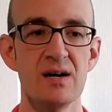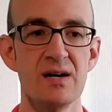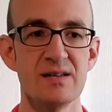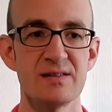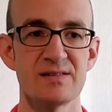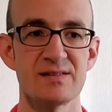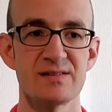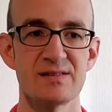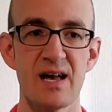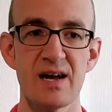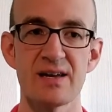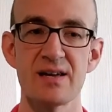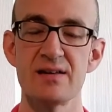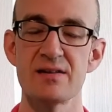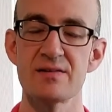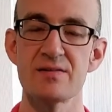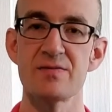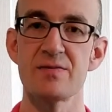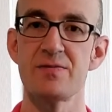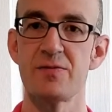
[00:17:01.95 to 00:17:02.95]
second
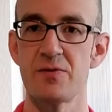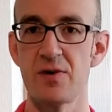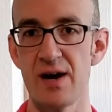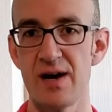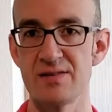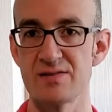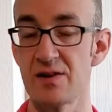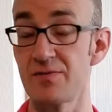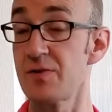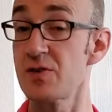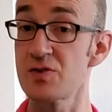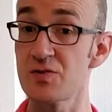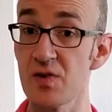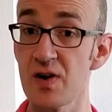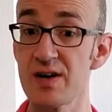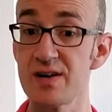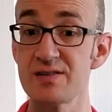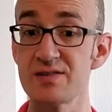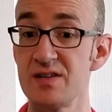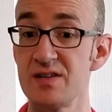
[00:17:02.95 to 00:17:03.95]
phrase, our first phrase